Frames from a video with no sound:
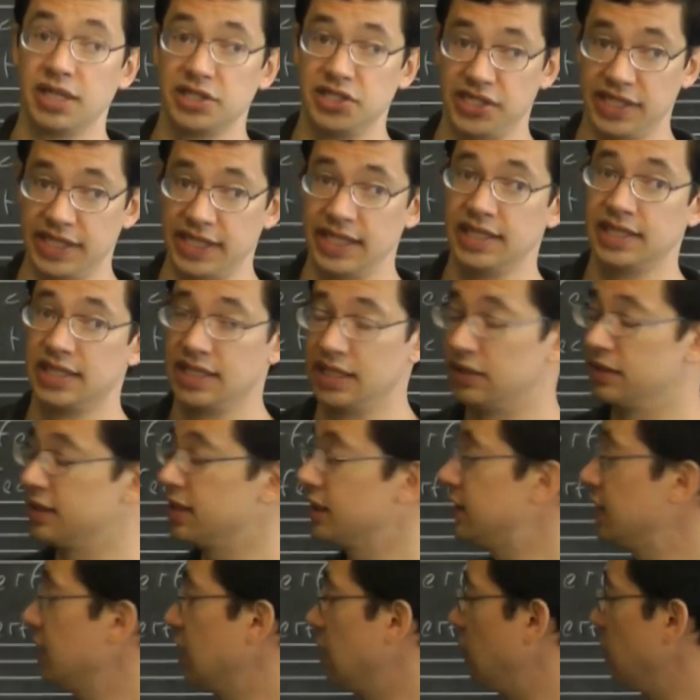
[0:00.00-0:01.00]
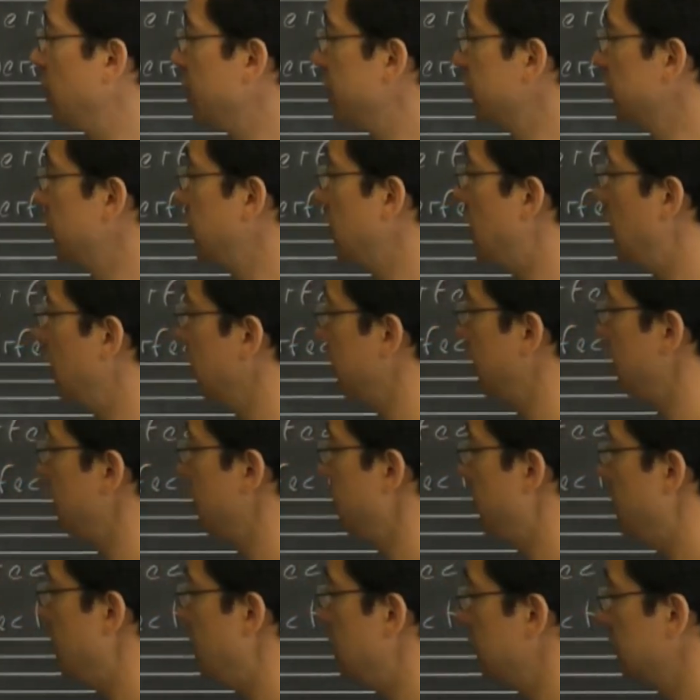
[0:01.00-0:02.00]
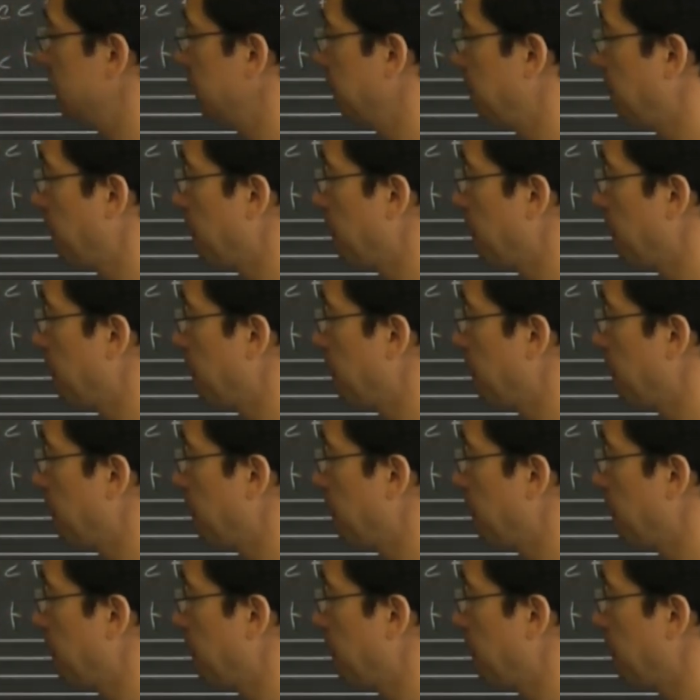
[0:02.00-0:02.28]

much easier to tell what you're talking about.